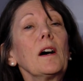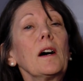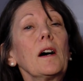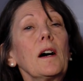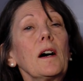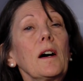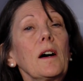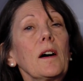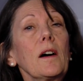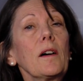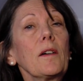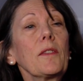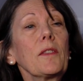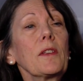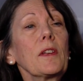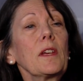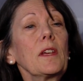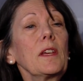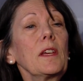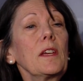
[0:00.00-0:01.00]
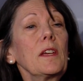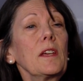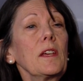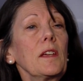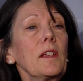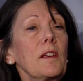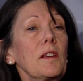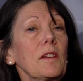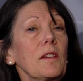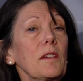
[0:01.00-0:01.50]
Uh,
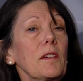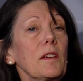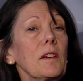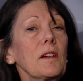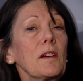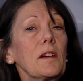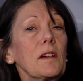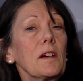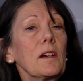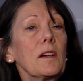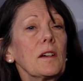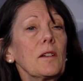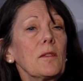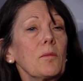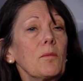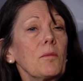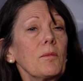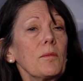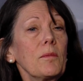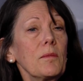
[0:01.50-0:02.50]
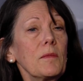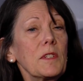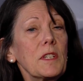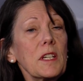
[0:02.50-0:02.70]
the um,